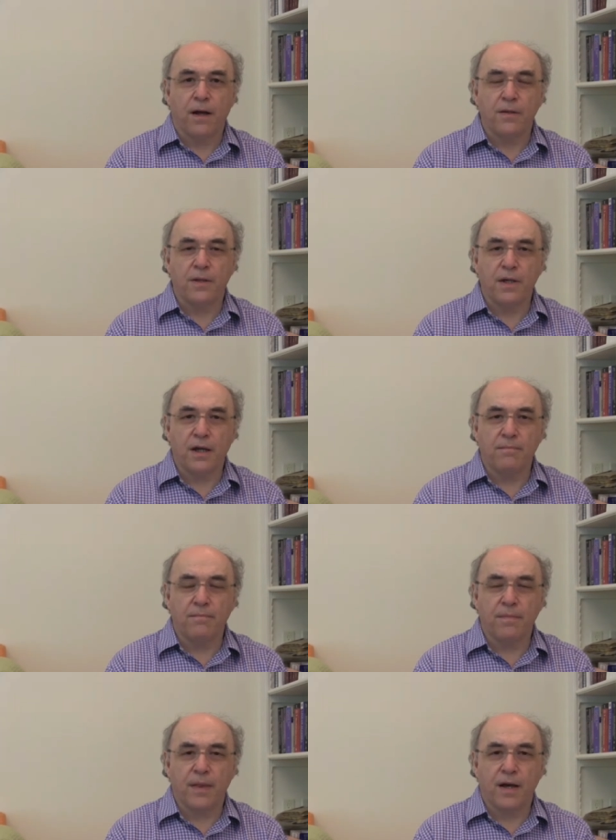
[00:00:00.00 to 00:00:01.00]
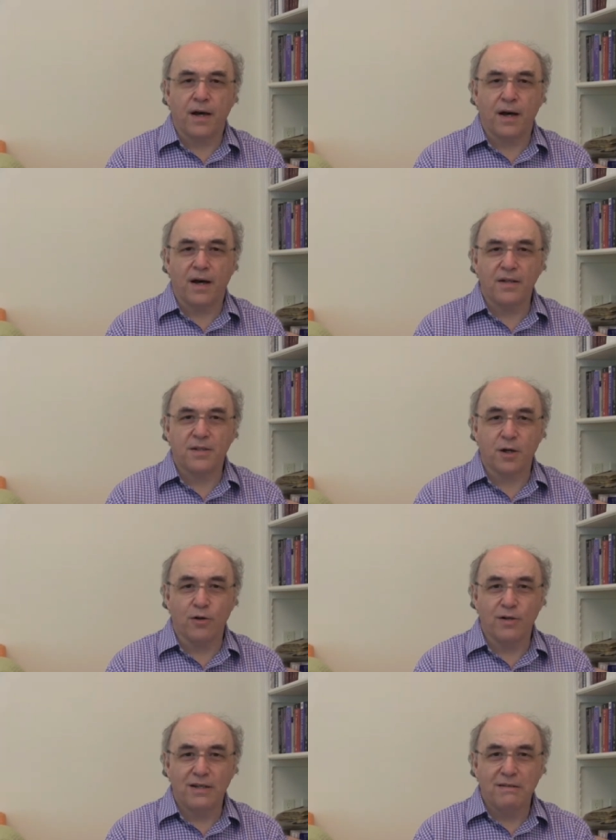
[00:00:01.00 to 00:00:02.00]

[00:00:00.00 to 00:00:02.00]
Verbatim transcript: So